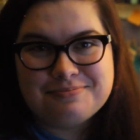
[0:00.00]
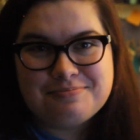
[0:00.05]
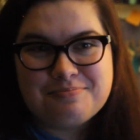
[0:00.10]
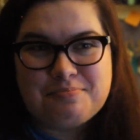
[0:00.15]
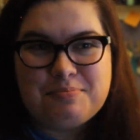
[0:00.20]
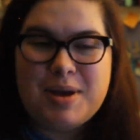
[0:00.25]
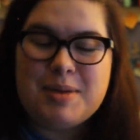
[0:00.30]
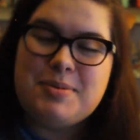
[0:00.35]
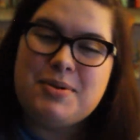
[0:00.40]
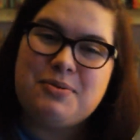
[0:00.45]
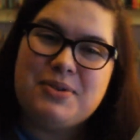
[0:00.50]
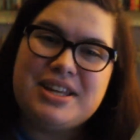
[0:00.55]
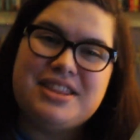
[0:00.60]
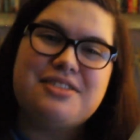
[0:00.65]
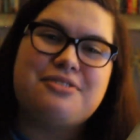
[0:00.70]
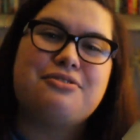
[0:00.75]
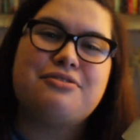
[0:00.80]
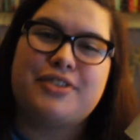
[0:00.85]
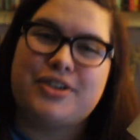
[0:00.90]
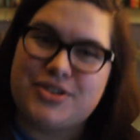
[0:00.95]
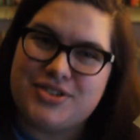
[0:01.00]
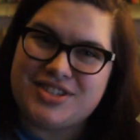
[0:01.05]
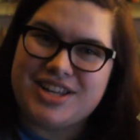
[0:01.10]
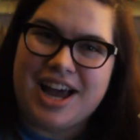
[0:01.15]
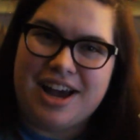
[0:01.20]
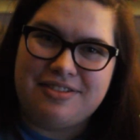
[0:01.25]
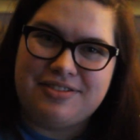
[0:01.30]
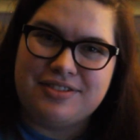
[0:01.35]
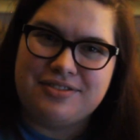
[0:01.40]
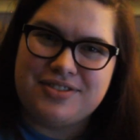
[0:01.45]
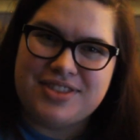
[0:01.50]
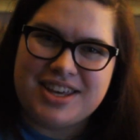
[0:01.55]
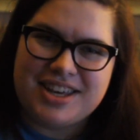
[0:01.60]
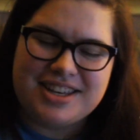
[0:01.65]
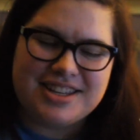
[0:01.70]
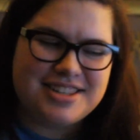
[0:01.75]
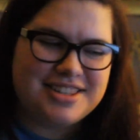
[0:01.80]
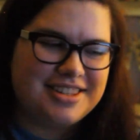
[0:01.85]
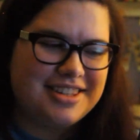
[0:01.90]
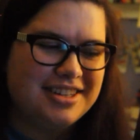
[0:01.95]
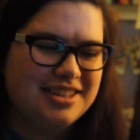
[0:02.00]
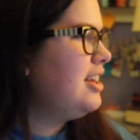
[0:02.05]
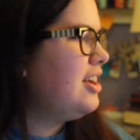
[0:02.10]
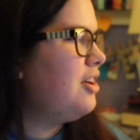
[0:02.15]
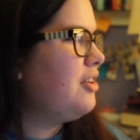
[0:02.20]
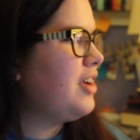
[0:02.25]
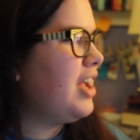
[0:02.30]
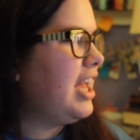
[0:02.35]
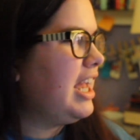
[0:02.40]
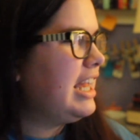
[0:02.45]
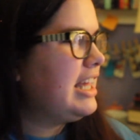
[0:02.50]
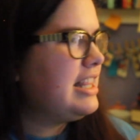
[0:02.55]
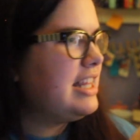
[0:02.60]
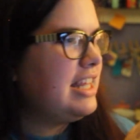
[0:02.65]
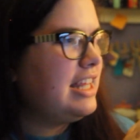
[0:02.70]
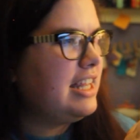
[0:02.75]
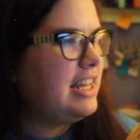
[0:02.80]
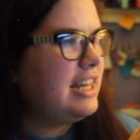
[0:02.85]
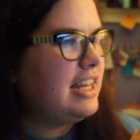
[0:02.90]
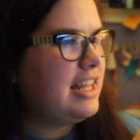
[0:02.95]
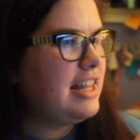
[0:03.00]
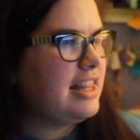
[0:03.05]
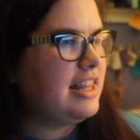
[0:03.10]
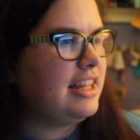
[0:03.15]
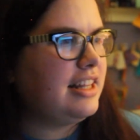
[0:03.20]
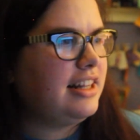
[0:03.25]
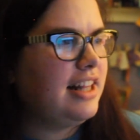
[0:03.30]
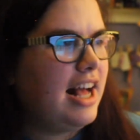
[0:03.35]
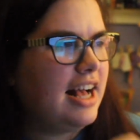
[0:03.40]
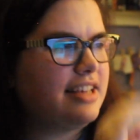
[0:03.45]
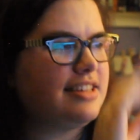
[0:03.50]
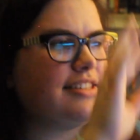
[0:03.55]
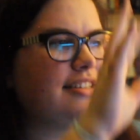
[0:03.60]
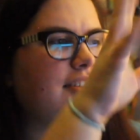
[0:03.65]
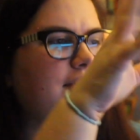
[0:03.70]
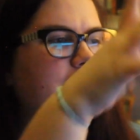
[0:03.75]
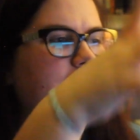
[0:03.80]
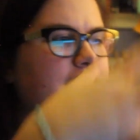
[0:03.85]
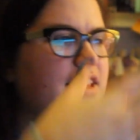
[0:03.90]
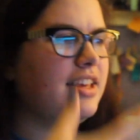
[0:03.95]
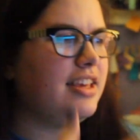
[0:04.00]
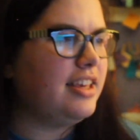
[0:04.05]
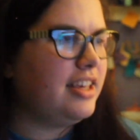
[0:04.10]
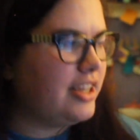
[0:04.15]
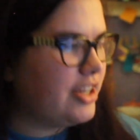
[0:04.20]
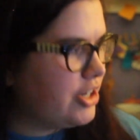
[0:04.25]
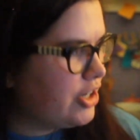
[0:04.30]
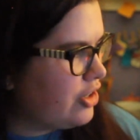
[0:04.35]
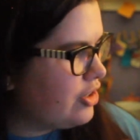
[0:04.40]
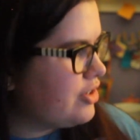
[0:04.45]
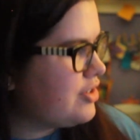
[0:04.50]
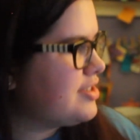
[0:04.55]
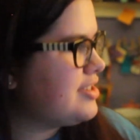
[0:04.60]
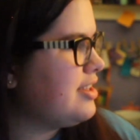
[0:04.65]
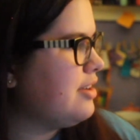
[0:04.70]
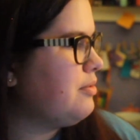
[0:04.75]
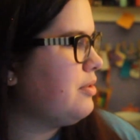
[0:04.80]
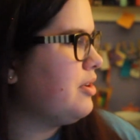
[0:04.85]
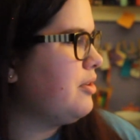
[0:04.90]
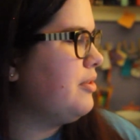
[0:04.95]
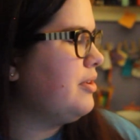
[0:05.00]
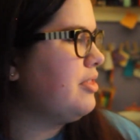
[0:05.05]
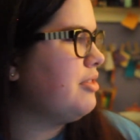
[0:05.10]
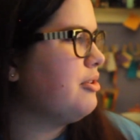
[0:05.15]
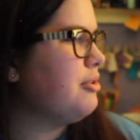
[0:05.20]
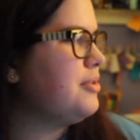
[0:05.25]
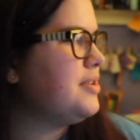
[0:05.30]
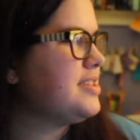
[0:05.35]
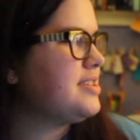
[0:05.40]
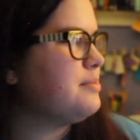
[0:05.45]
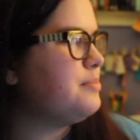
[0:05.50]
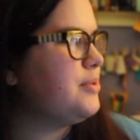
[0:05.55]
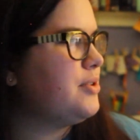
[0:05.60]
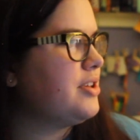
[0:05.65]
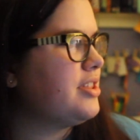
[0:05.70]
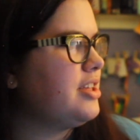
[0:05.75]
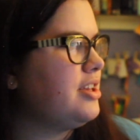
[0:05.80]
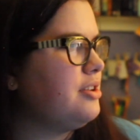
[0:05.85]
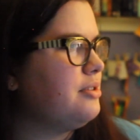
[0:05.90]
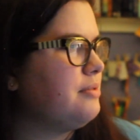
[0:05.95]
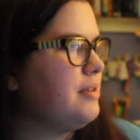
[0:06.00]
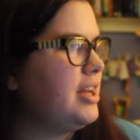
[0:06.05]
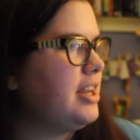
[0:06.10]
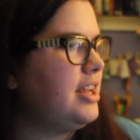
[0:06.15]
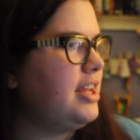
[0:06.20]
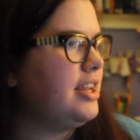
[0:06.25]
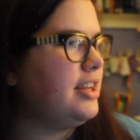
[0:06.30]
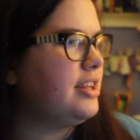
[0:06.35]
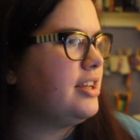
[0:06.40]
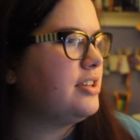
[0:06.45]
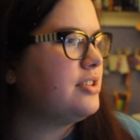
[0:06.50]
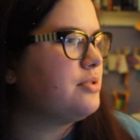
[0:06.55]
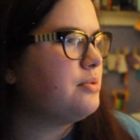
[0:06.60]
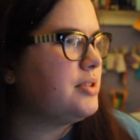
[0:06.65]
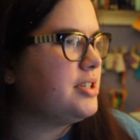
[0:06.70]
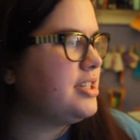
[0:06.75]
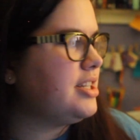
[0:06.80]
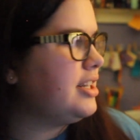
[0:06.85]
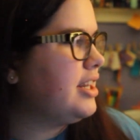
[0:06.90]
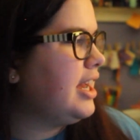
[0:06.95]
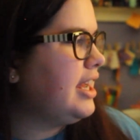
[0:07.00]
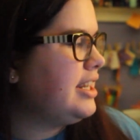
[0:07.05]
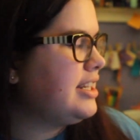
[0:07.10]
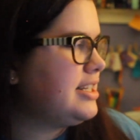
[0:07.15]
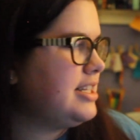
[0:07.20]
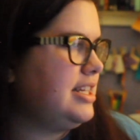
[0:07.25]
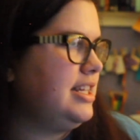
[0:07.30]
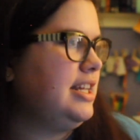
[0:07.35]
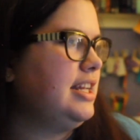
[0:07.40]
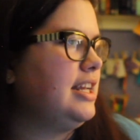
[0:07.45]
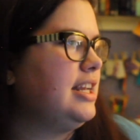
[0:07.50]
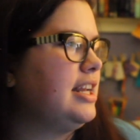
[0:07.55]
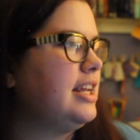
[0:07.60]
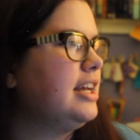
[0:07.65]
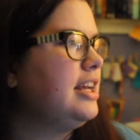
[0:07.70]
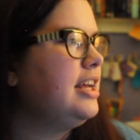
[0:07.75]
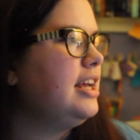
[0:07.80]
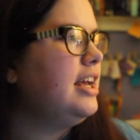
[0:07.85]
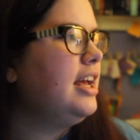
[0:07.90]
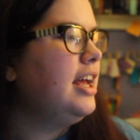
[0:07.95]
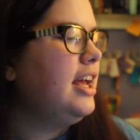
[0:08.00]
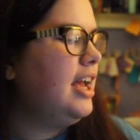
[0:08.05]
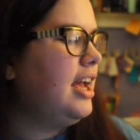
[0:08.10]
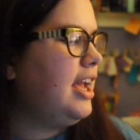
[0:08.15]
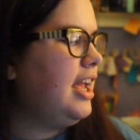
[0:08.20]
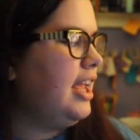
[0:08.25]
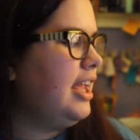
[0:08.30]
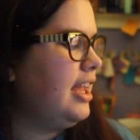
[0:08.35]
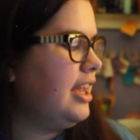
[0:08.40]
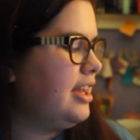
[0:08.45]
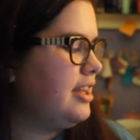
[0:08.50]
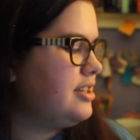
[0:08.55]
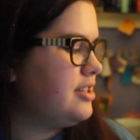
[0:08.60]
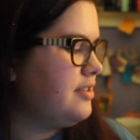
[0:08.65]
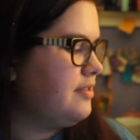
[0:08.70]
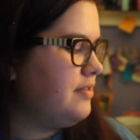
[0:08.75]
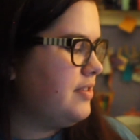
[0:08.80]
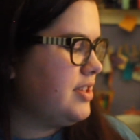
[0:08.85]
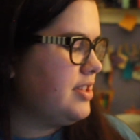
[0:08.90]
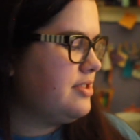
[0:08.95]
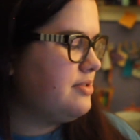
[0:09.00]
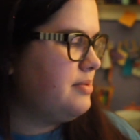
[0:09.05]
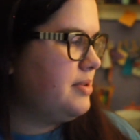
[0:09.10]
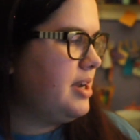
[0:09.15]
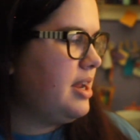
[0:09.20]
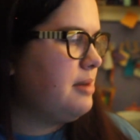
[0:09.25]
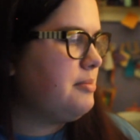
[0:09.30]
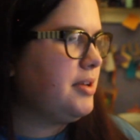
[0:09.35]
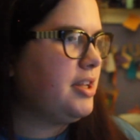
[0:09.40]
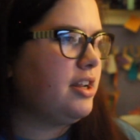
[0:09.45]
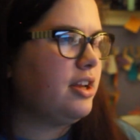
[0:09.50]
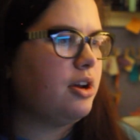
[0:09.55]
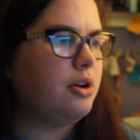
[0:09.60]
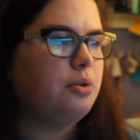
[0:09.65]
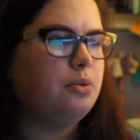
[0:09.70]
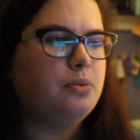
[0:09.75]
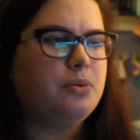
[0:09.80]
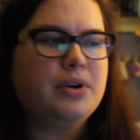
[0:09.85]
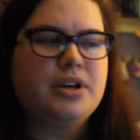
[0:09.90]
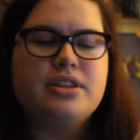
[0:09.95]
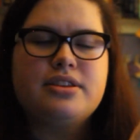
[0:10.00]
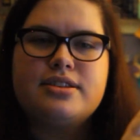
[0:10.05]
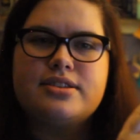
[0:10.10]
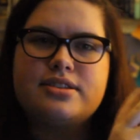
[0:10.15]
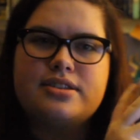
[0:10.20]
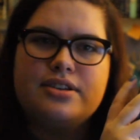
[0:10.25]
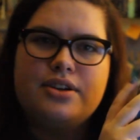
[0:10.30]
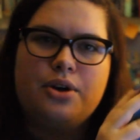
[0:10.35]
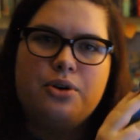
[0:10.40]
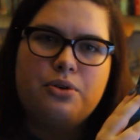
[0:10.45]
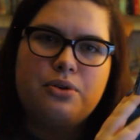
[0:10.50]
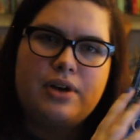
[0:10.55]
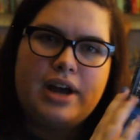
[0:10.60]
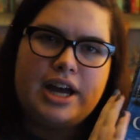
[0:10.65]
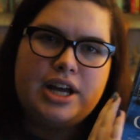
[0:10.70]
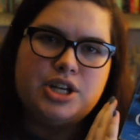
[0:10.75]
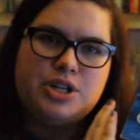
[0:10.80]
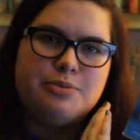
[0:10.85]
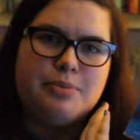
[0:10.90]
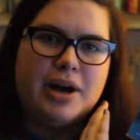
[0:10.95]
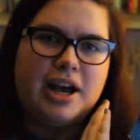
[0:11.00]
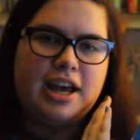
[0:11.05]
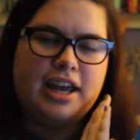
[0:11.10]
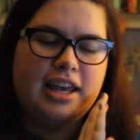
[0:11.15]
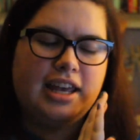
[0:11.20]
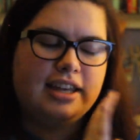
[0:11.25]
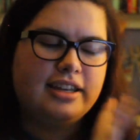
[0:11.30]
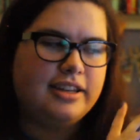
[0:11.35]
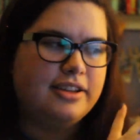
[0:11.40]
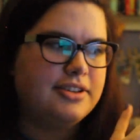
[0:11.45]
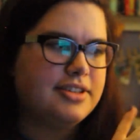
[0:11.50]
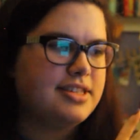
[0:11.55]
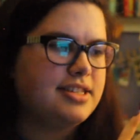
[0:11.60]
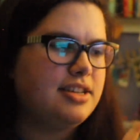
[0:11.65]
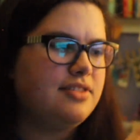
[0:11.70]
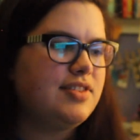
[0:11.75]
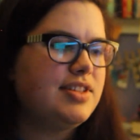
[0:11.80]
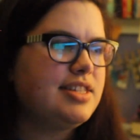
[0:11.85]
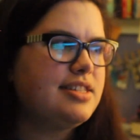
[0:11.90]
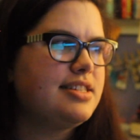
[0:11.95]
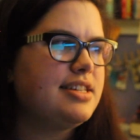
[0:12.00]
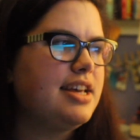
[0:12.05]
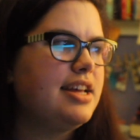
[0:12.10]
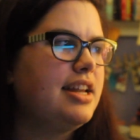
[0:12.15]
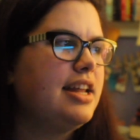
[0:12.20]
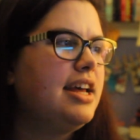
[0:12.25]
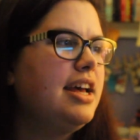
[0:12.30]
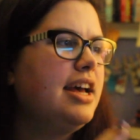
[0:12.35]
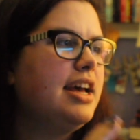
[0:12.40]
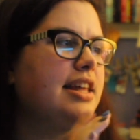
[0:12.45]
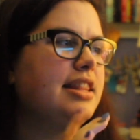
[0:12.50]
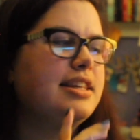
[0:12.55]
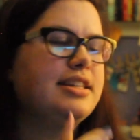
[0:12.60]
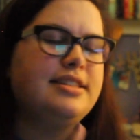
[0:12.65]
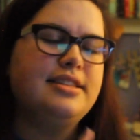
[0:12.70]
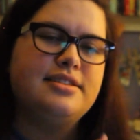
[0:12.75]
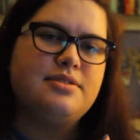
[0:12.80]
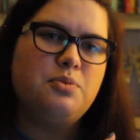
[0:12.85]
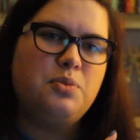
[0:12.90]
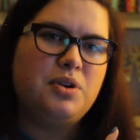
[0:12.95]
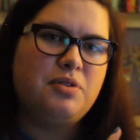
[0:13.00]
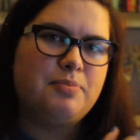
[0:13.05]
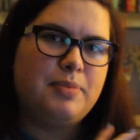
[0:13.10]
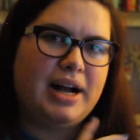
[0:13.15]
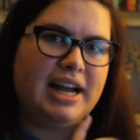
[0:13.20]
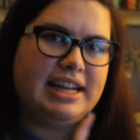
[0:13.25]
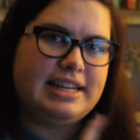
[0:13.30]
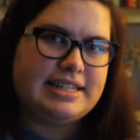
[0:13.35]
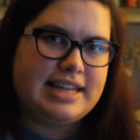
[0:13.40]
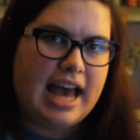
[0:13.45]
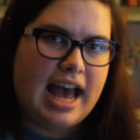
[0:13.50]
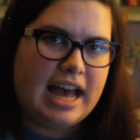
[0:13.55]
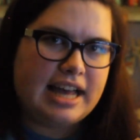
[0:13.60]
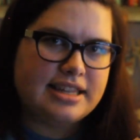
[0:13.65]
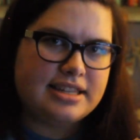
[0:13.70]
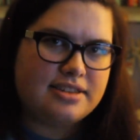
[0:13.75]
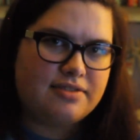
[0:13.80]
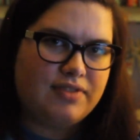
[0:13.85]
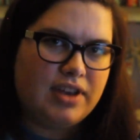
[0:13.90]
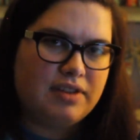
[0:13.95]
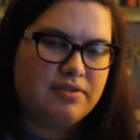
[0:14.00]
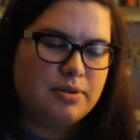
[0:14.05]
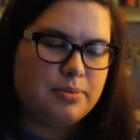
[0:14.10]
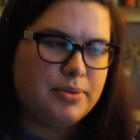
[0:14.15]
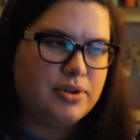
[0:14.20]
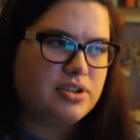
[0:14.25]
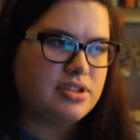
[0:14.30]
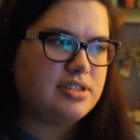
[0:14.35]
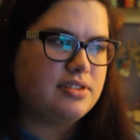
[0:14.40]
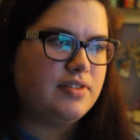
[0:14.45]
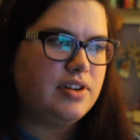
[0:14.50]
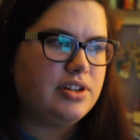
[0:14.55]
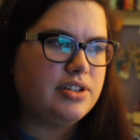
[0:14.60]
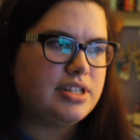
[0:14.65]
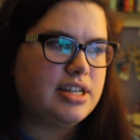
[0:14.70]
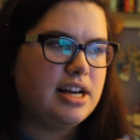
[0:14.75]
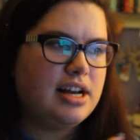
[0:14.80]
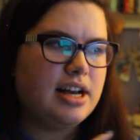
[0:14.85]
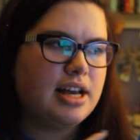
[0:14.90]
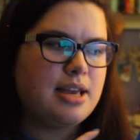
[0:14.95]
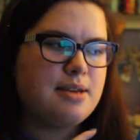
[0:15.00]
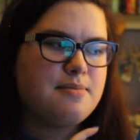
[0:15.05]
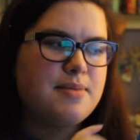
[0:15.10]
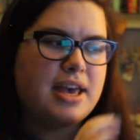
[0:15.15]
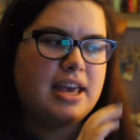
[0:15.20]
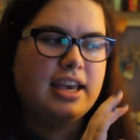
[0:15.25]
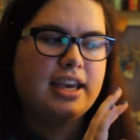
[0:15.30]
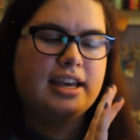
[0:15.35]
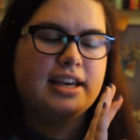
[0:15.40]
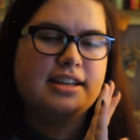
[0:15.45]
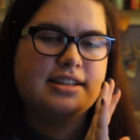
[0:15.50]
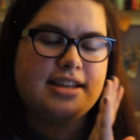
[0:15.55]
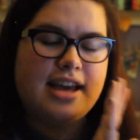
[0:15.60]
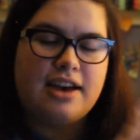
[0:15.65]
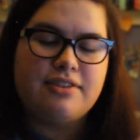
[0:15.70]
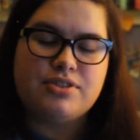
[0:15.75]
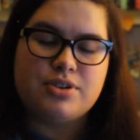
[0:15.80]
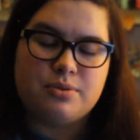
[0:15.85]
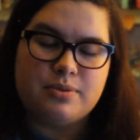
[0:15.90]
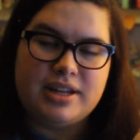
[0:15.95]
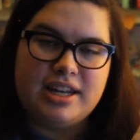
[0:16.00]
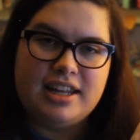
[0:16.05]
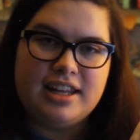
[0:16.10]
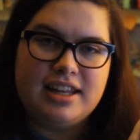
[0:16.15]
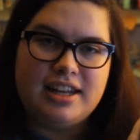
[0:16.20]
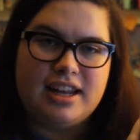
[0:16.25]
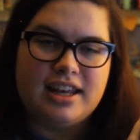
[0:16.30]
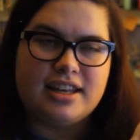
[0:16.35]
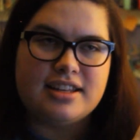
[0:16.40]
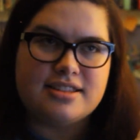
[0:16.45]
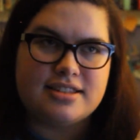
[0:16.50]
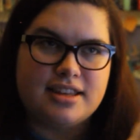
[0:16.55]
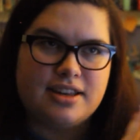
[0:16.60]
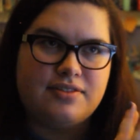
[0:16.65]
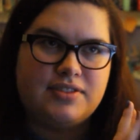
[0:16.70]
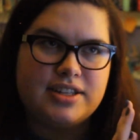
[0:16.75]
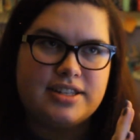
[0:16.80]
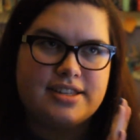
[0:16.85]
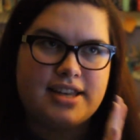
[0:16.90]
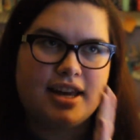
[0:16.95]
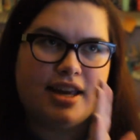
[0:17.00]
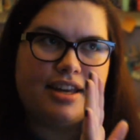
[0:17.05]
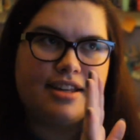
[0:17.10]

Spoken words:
maybe read the first half of this. Okay, and then the last of the years that we're going through is a book that you read in 2019. And for this one, I'm going to go with Snow Crash by Neil Stephenson. This is one of my dad's favorite books of all time, and after reading it, I can safely say